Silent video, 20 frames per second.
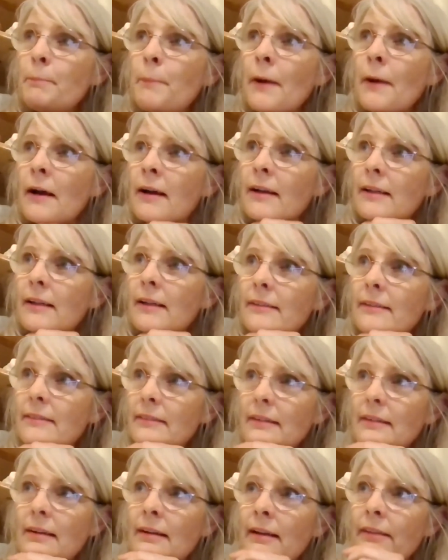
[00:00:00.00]
But
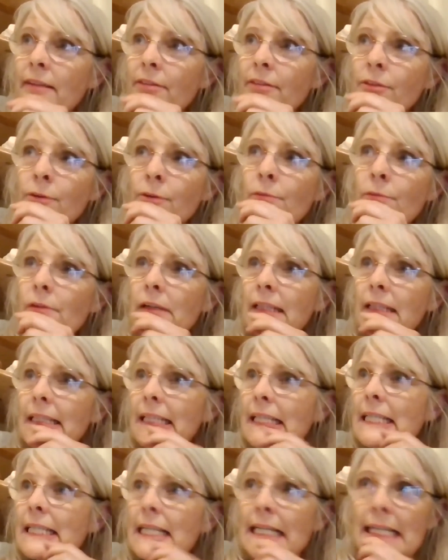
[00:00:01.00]
I thought,
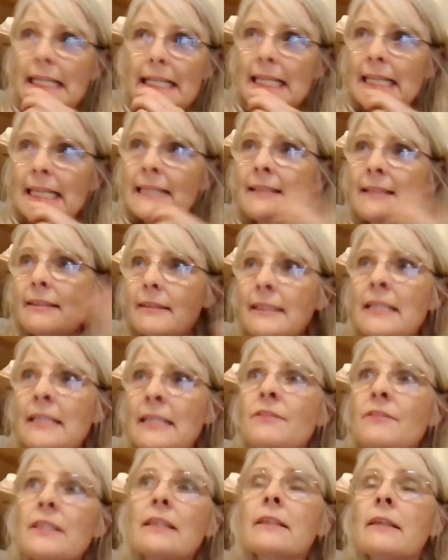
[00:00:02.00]
this
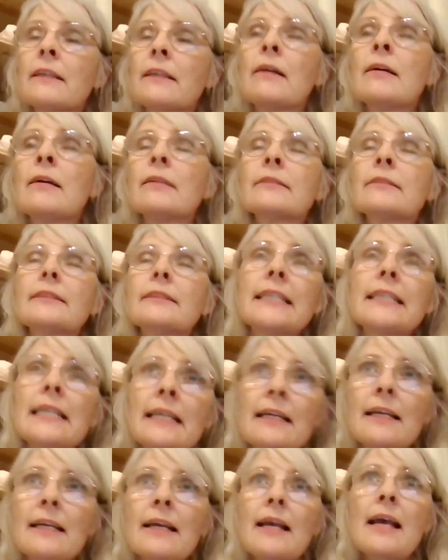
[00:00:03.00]
evening class
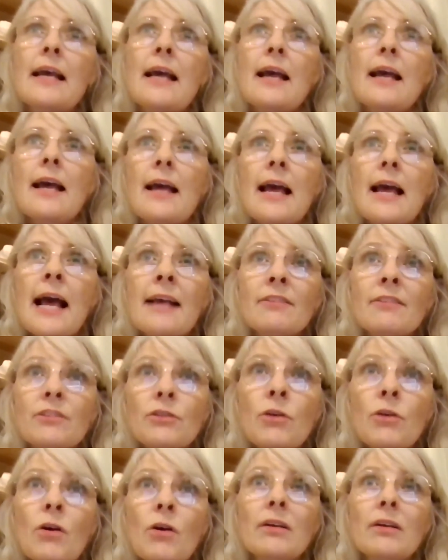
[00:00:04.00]
has
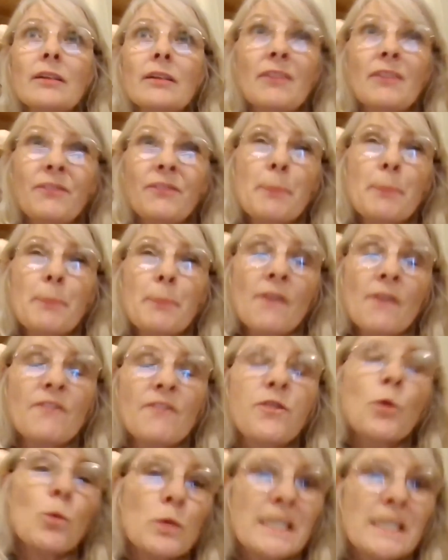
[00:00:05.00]
got about
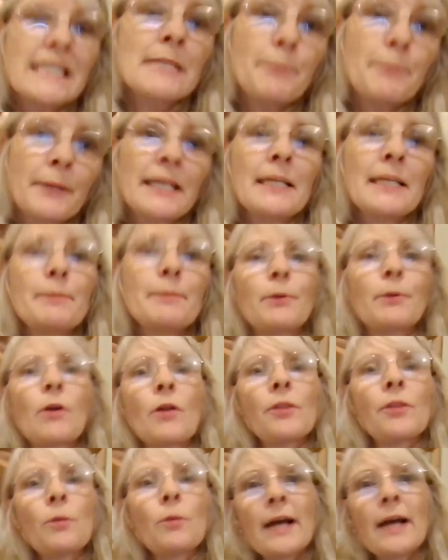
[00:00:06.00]
40 people
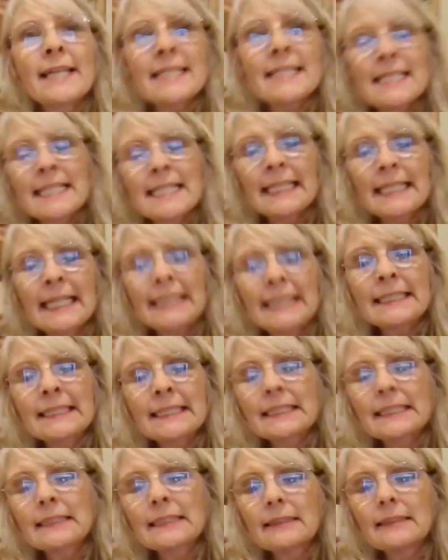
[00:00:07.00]
on the waiting
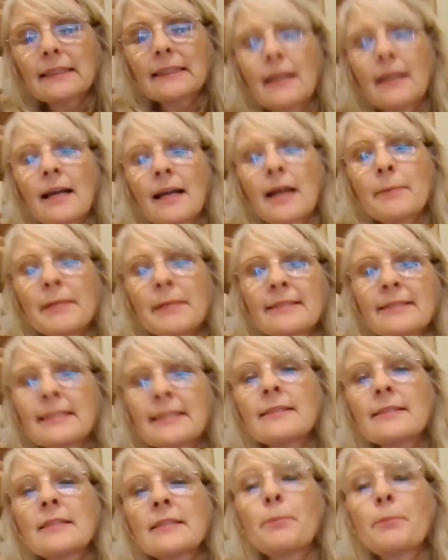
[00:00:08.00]
list. I mean,
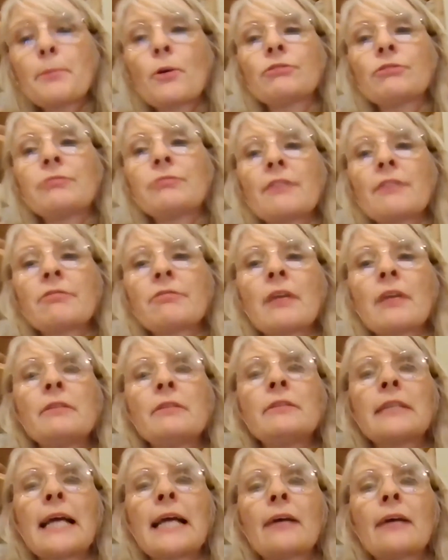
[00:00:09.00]
since the Pottery
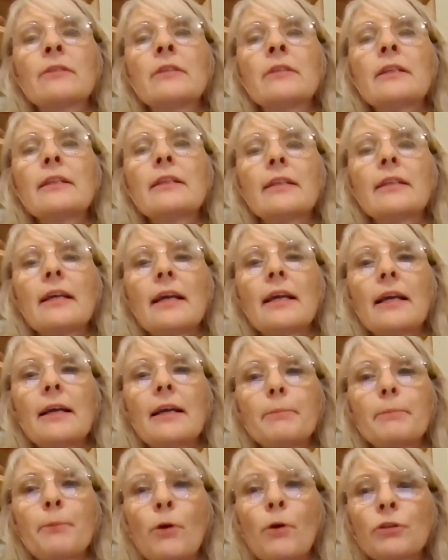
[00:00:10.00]
Throwdown,
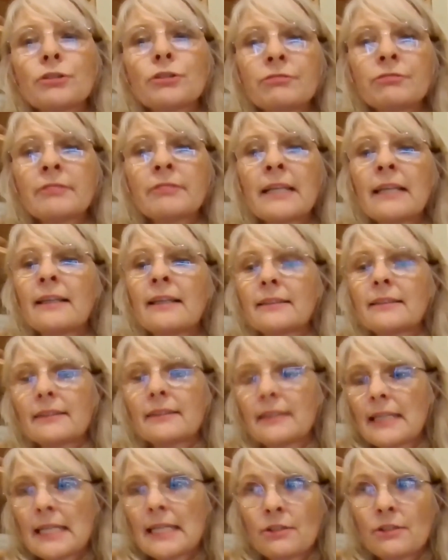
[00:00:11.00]
pottery
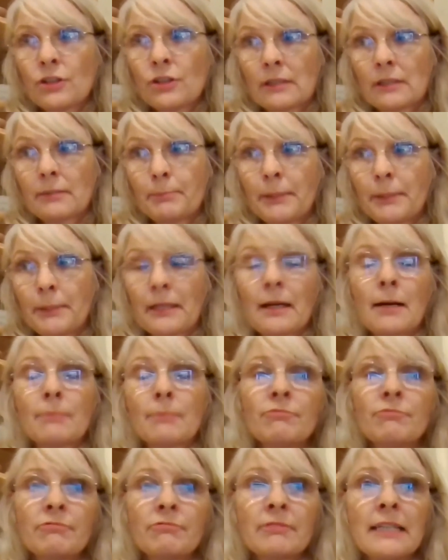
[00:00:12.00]
has just
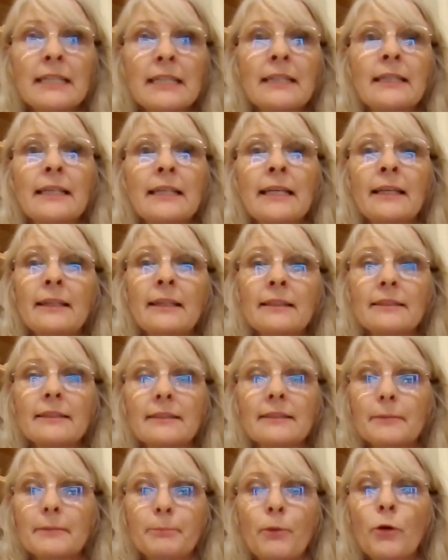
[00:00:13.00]
become really
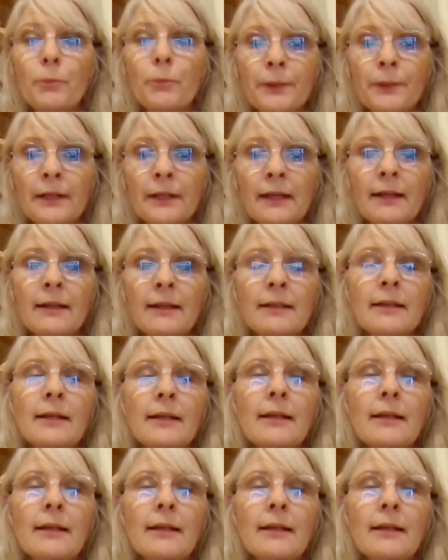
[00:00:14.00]
popular.